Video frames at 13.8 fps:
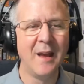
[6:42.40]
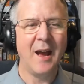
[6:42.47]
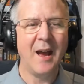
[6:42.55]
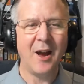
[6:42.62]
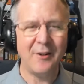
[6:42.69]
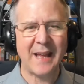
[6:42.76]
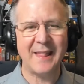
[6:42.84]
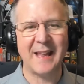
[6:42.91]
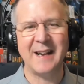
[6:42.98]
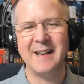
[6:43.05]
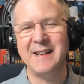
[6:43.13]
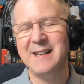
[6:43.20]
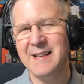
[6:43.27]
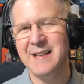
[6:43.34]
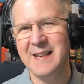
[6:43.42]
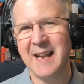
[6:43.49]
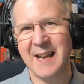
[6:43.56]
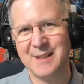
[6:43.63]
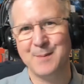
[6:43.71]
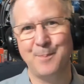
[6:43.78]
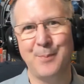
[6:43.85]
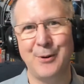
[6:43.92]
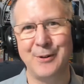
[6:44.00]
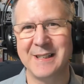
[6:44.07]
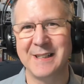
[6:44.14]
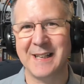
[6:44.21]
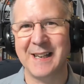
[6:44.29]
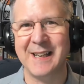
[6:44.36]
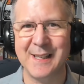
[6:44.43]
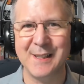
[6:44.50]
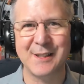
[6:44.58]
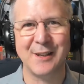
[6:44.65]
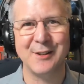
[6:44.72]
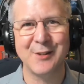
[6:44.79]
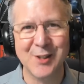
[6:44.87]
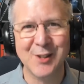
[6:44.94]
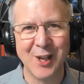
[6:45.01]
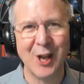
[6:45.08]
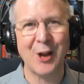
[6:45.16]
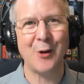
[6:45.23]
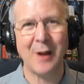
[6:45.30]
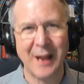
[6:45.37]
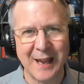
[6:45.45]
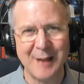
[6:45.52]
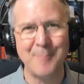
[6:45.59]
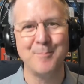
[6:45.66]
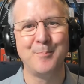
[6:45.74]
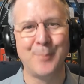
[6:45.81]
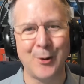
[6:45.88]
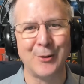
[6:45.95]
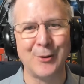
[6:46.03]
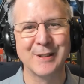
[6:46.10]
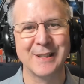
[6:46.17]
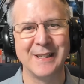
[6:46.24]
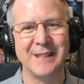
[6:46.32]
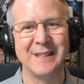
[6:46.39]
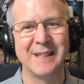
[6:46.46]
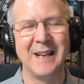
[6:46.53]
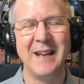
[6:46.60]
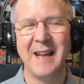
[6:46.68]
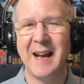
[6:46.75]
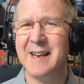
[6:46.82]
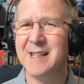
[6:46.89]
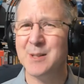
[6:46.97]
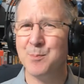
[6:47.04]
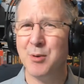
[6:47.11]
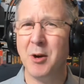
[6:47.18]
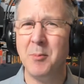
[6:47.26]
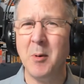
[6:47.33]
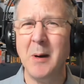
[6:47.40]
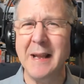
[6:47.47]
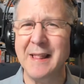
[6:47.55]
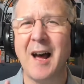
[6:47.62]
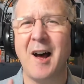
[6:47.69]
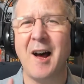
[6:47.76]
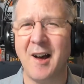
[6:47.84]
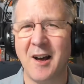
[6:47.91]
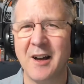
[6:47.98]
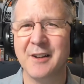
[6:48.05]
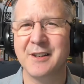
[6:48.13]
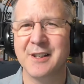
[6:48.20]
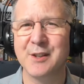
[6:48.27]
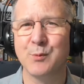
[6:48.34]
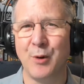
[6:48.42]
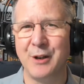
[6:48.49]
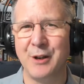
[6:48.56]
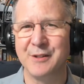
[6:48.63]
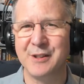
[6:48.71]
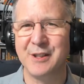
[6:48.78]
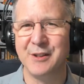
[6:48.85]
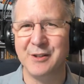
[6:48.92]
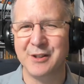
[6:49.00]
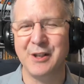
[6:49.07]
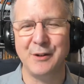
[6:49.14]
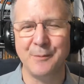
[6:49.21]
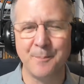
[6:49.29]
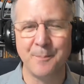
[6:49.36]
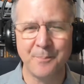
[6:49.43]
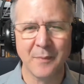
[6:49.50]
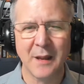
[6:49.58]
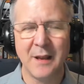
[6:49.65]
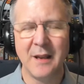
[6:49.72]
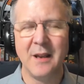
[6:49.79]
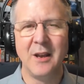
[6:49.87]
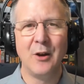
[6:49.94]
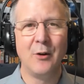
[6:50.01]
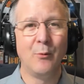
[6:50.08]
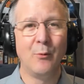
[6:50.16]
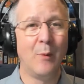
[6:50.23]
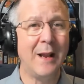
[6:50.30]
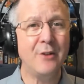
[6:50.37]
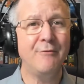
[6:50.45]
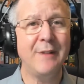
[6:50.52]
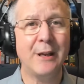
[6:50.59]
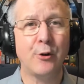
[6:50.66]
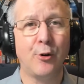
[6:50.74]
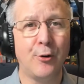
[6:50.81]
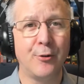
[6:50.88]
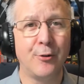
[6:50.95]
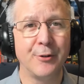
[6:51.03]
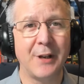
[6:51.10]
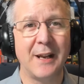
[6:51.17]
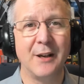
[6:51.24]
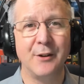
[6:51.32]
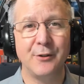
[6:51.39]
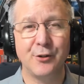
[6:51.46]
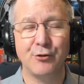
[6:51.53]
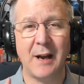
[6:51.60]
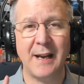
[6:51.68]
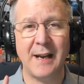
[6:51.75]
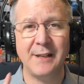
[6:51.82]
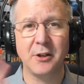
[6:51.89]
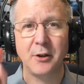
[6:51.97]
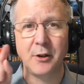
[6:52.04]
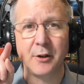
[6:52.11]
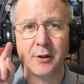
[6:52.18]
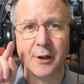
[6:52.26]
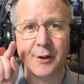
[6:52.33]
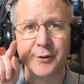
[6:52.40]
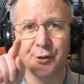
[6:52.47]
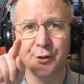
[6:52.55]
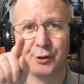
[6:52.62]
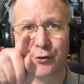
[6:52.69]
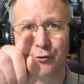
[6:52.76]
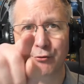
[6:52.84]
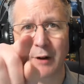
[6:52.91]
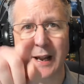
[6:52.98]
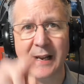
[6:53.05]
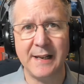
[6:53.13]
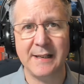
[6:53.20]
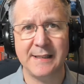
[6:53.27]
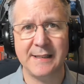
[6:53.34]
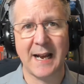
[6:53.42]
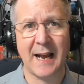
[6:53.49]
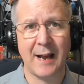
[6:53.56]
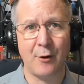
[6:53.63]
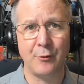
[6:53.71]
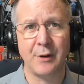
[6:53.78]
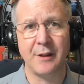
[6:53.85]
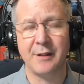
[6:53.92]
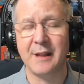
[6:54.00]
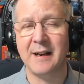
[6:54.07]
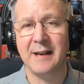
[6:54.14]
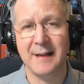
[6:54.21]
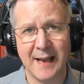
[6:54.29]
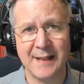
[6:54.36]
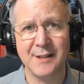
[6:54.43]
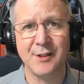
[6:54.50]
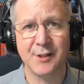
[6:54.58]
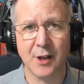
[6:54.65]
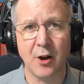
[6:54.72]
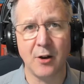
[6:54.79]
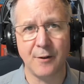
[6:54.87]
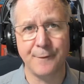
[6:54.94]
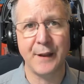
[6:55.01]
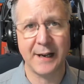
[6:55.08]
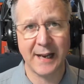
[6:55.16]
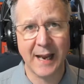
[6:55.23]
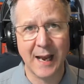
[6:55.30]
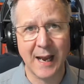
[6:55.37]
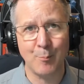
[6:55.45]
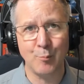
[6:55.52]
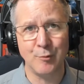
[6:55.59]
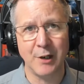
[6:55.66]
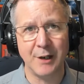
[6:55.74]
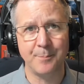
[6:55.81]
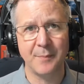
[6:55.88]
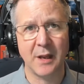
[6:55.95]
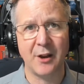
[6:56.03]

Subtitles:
Okay then, next point is so important, and it's probably the hardest one to do. When you're recording, try to look straight down the lens of the camera.